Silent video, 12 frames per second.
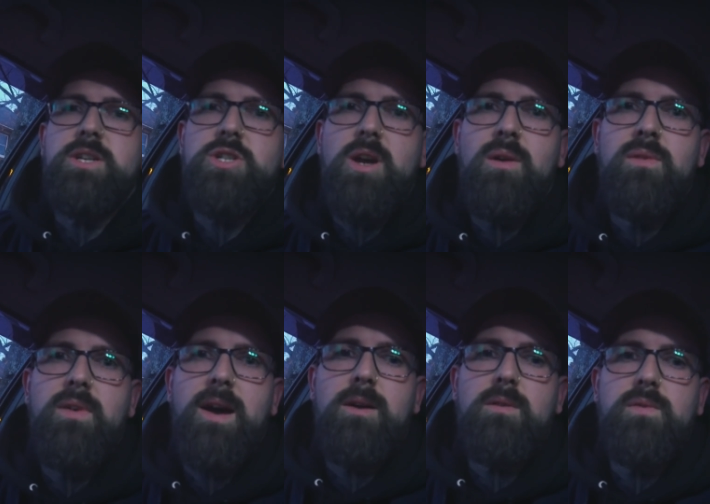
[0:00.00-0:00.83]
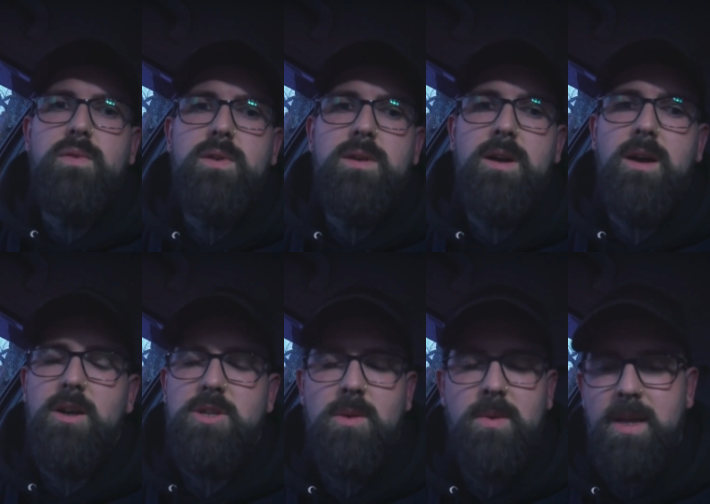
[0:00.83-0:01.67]
shut-off valve
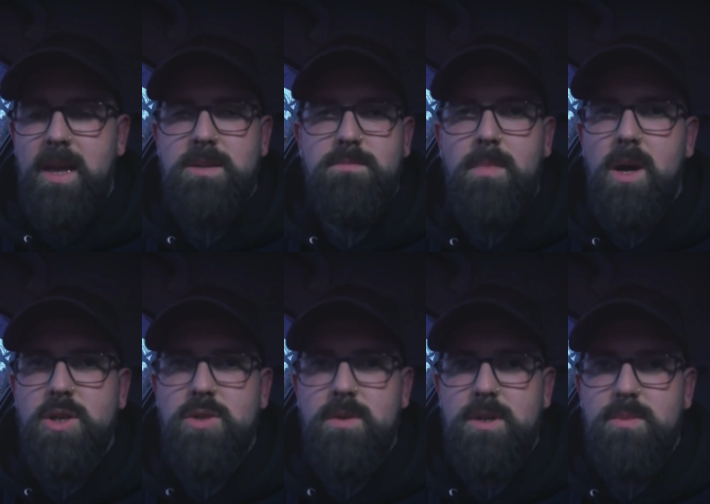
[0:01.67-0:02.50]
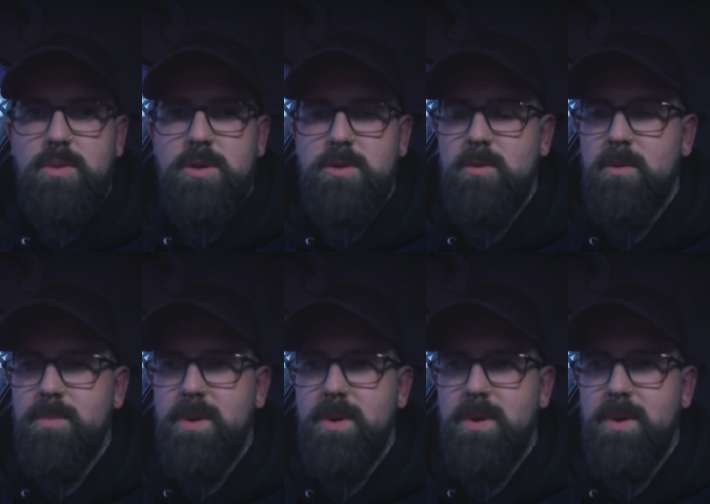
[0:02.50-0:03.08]
because I wanna get as much noise as possible,